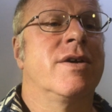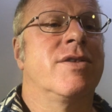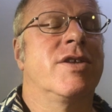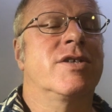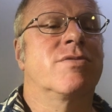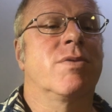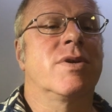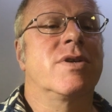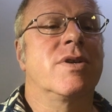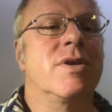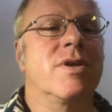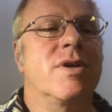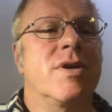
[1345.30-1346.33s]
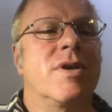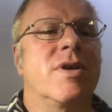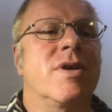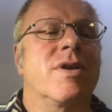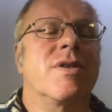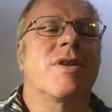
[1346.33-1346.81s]
This one,
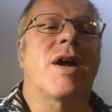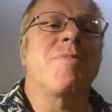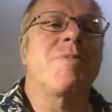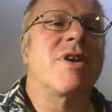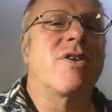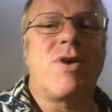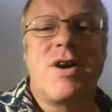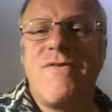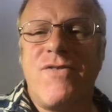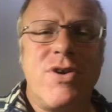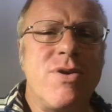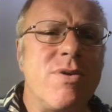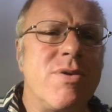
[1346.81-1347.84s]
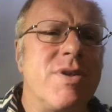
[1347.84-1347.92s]
there had been quite a few,